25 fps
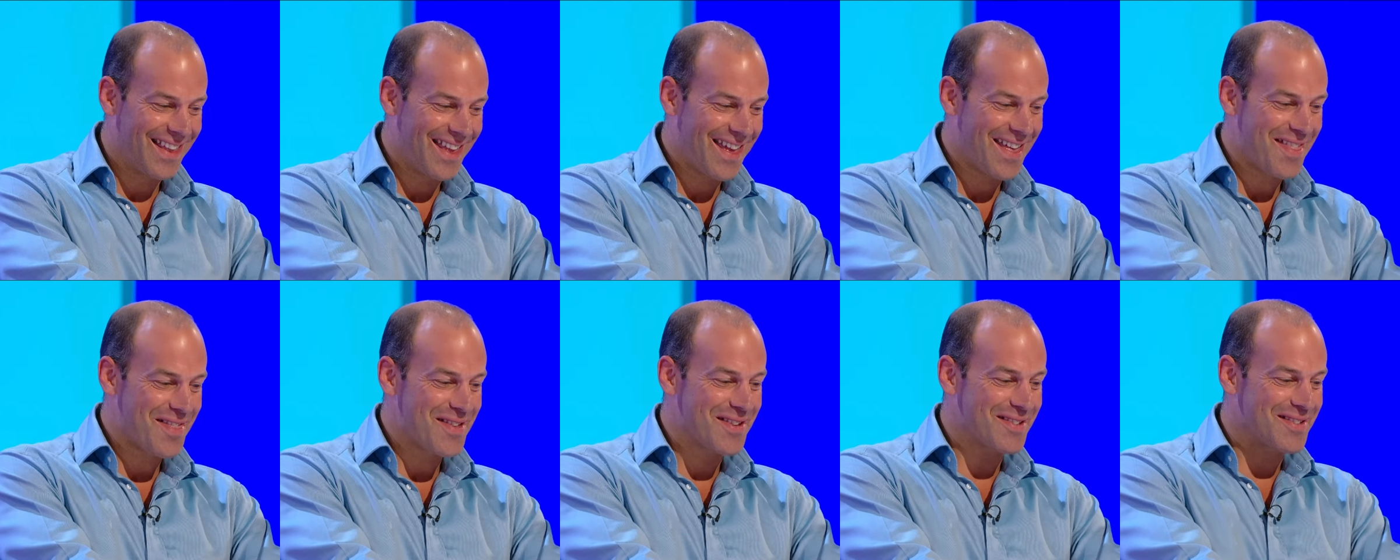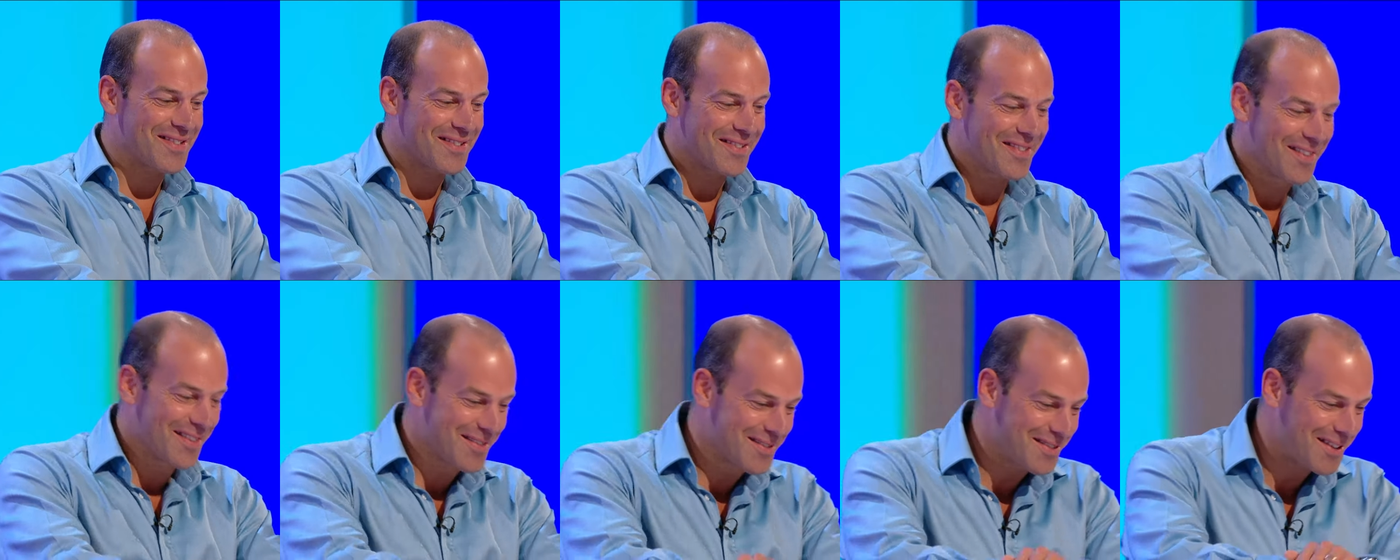yeah,
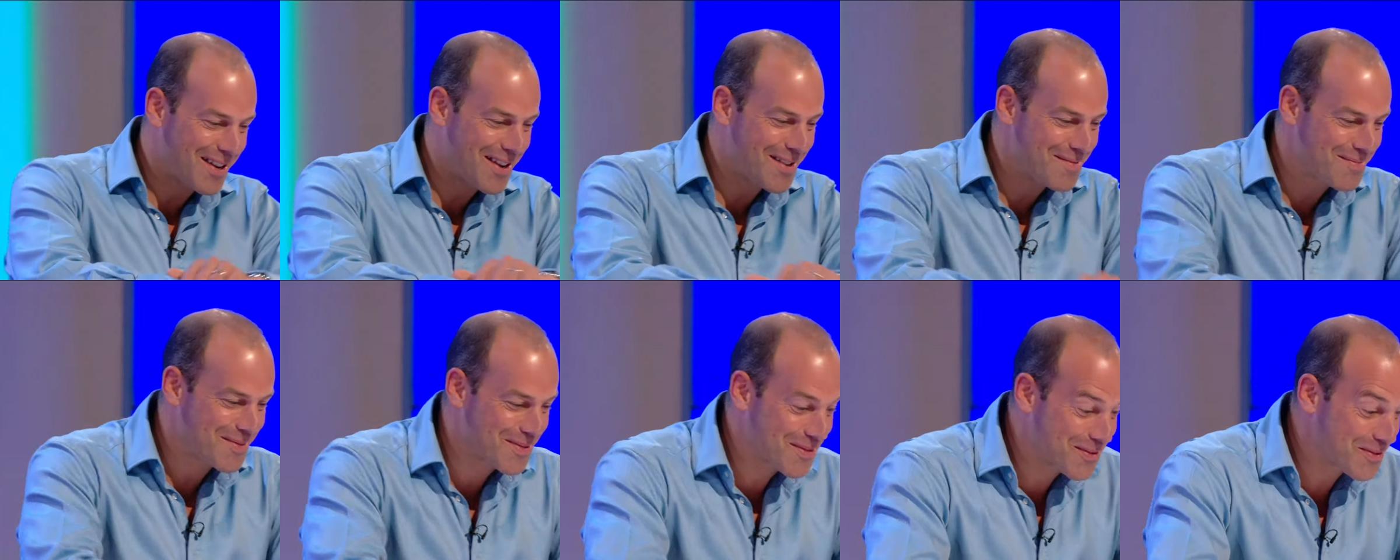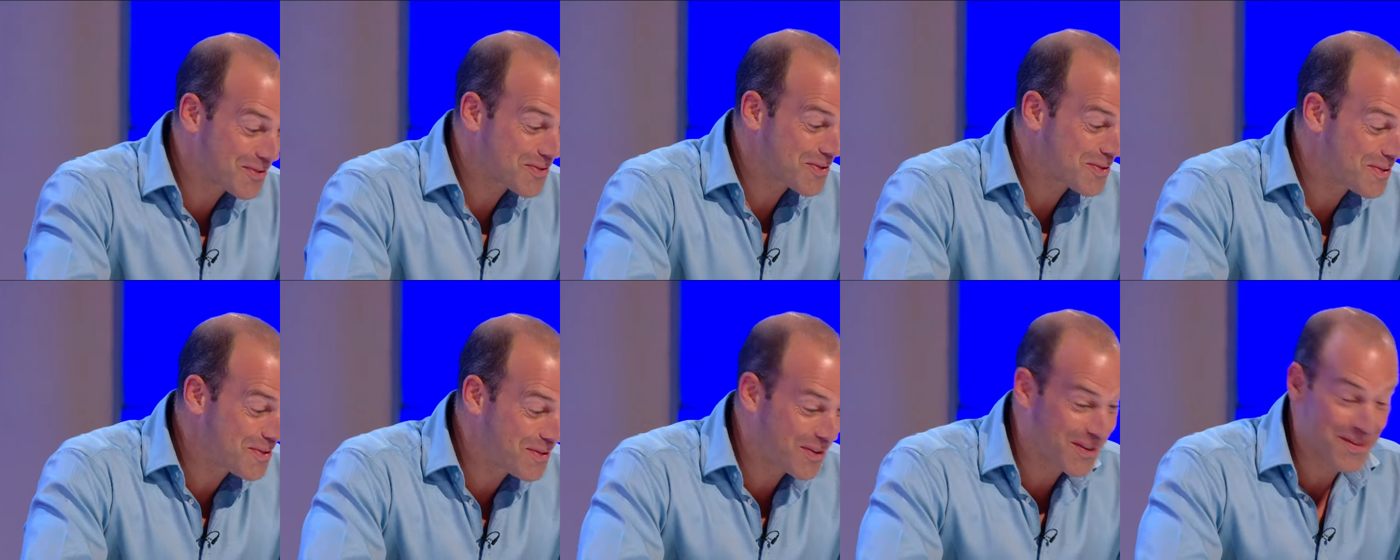there's, there's an element of
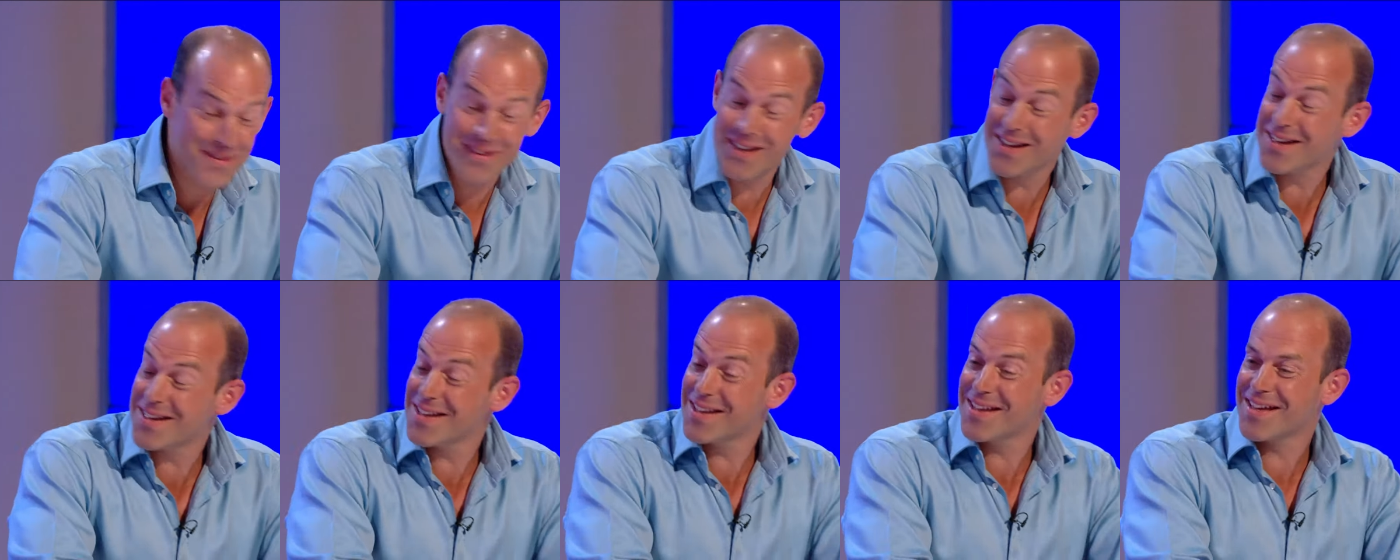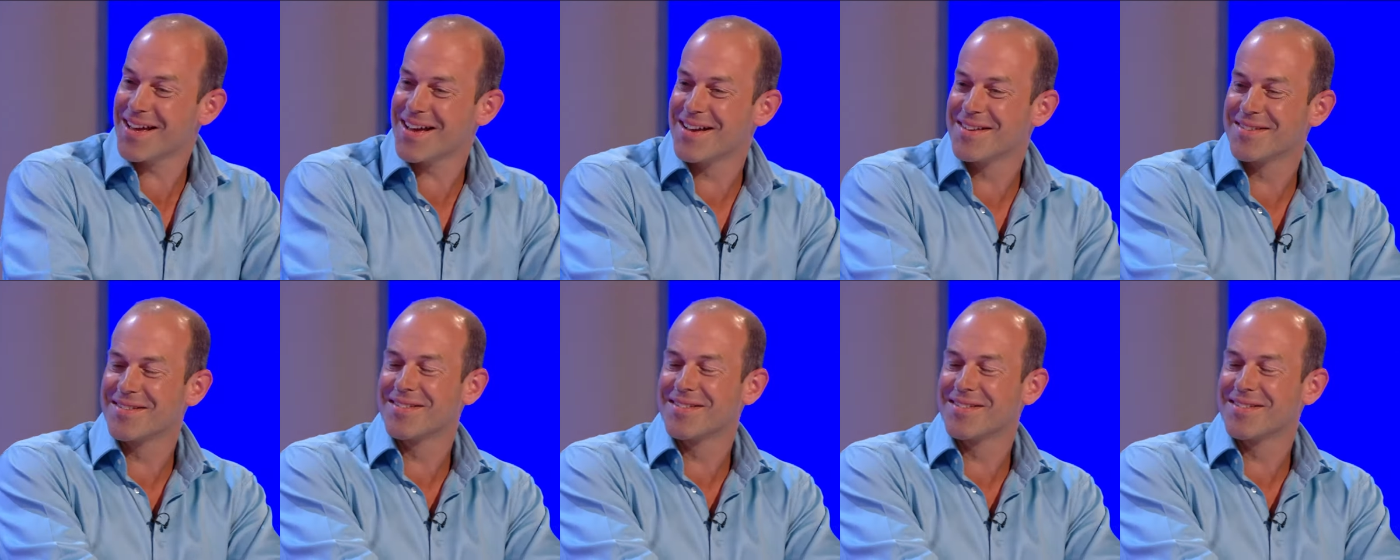truth in that, yeah.